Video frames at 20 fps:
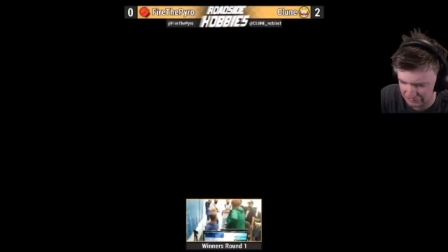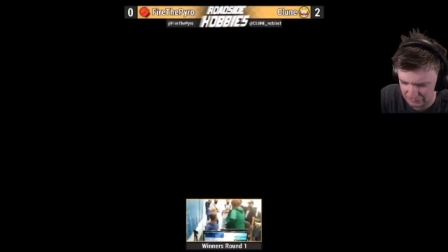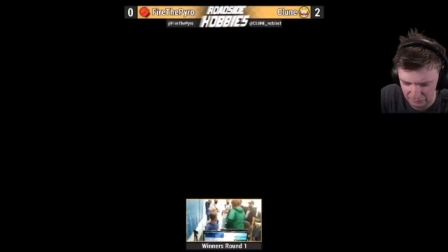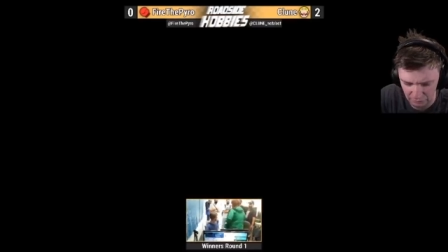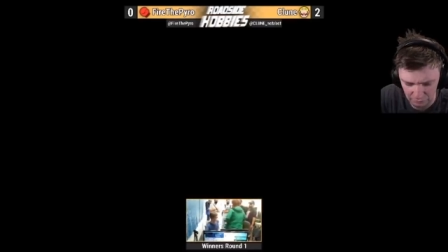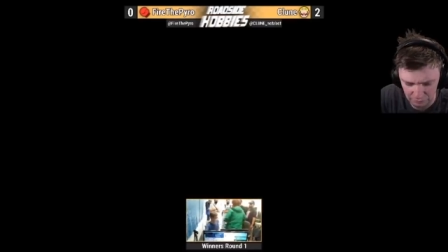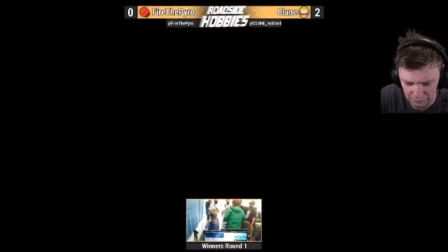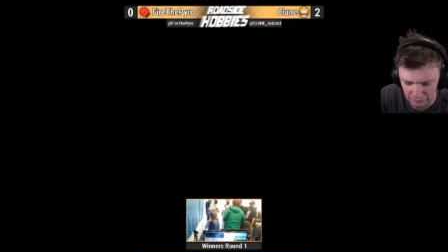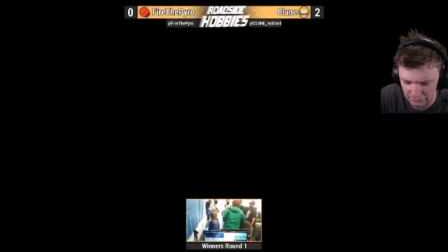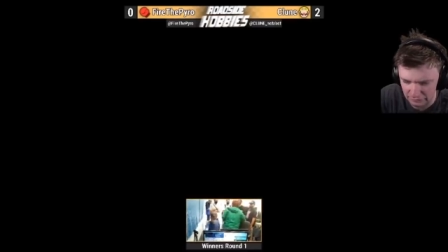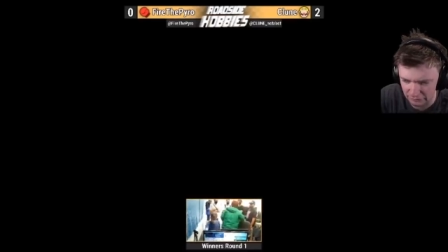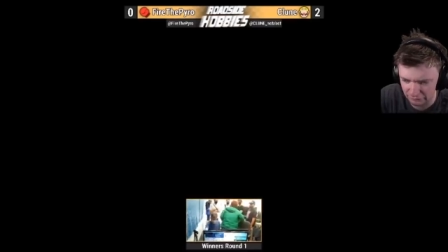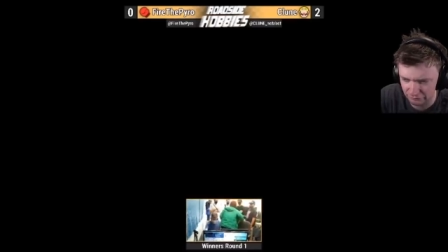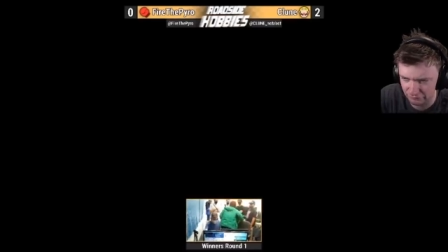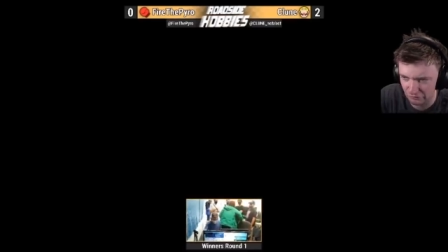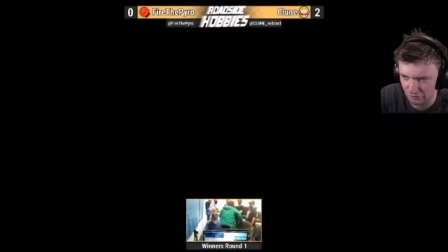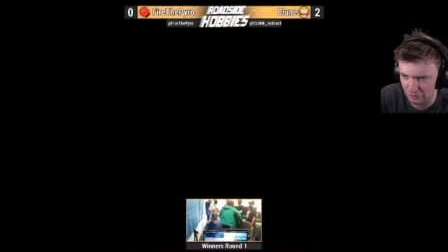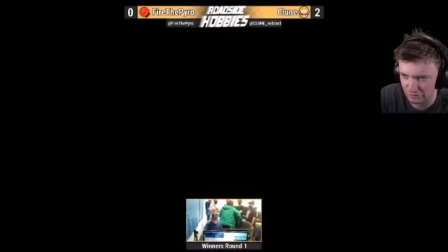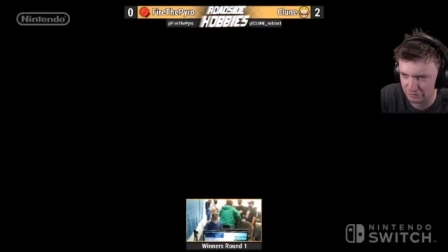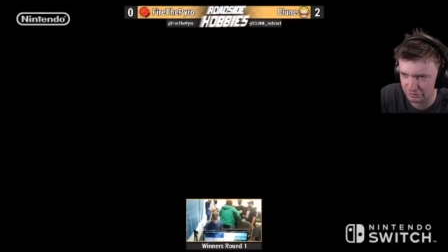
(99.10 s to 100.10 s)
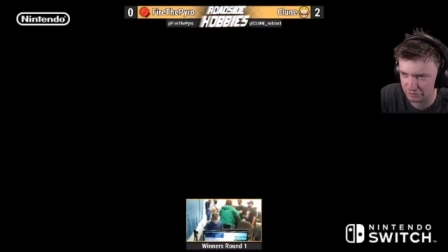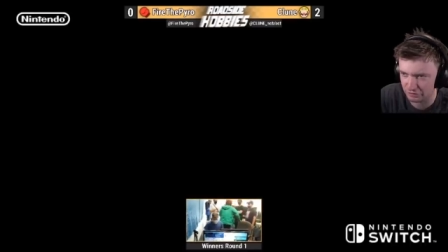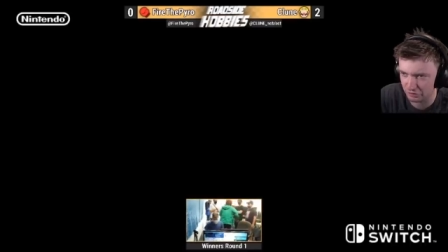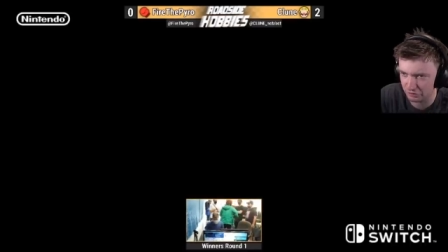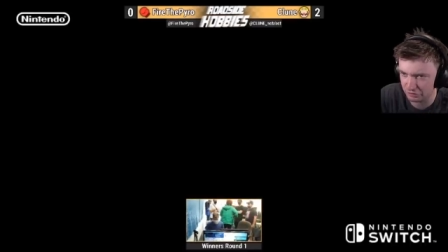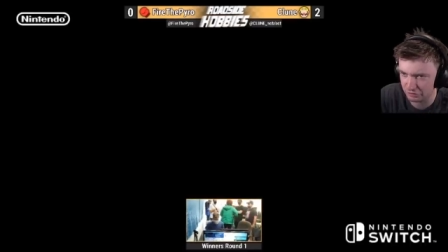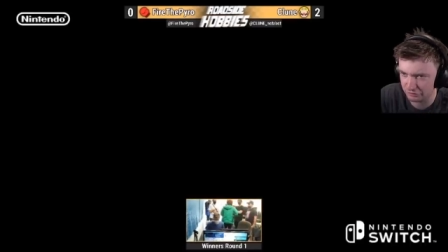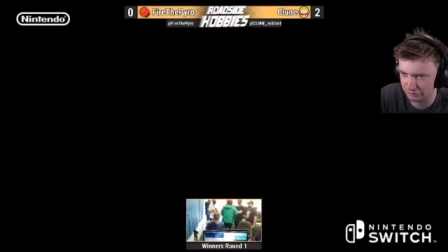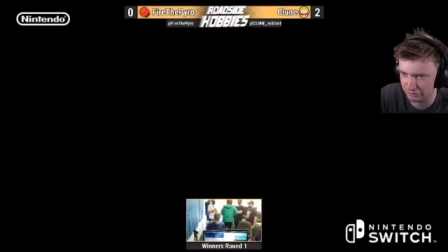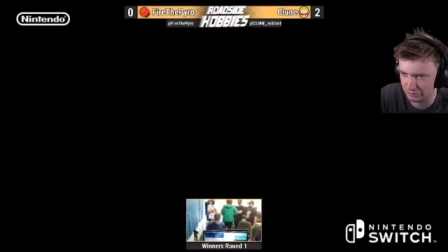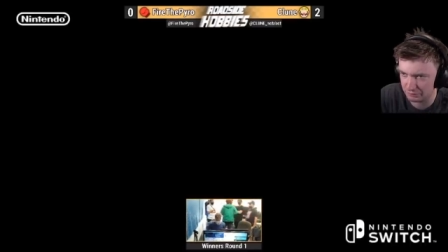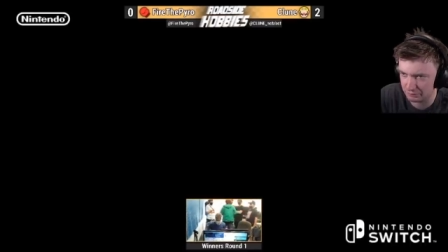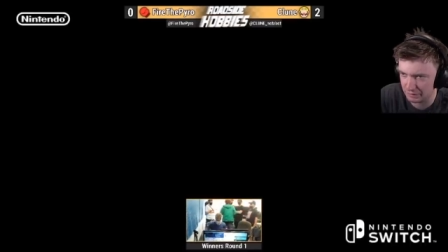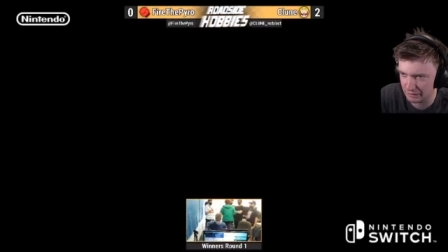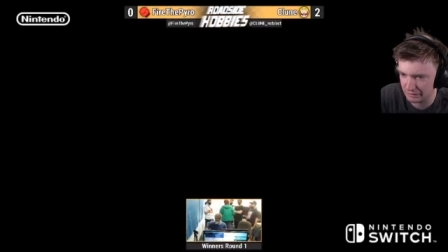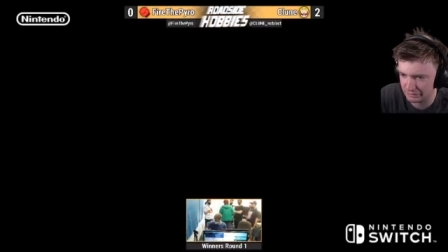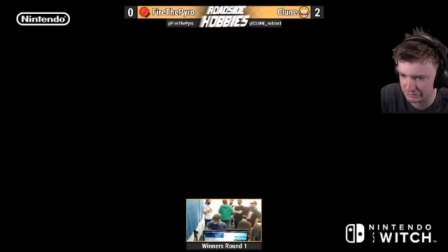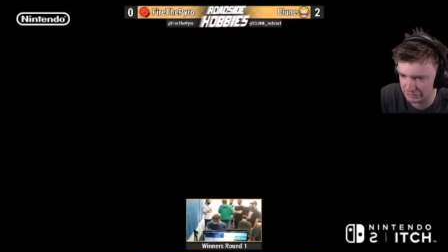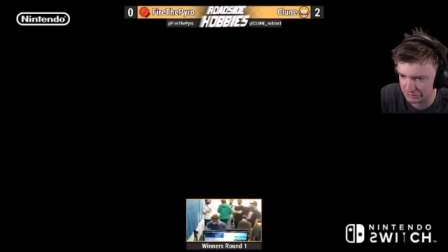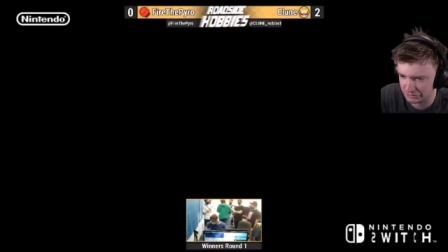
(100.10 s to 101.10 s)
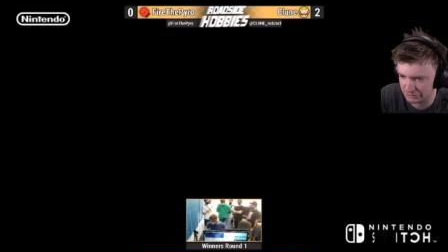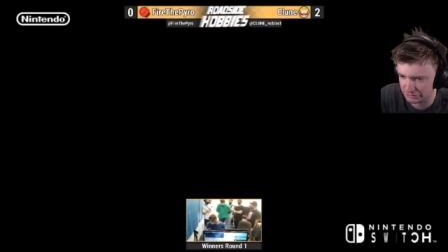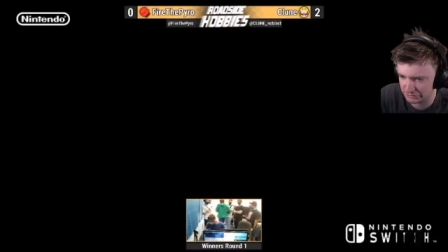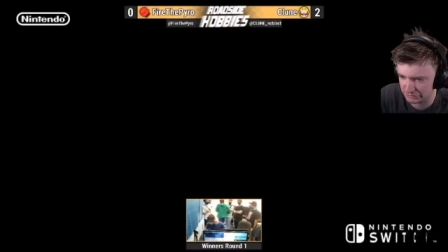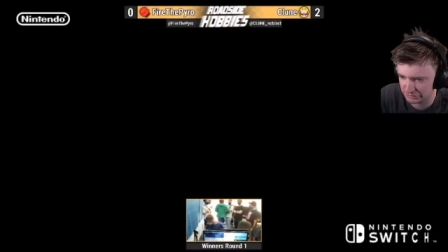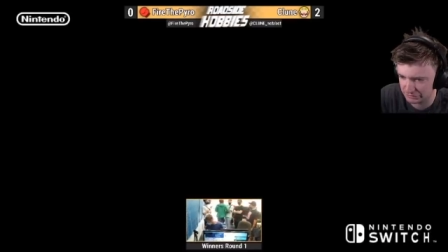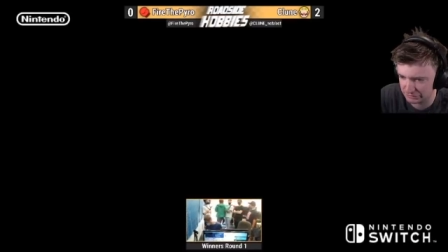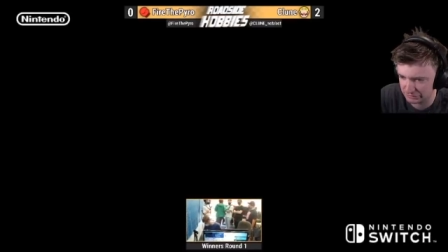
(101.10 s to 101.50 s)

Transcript: That was like the first stock of the match.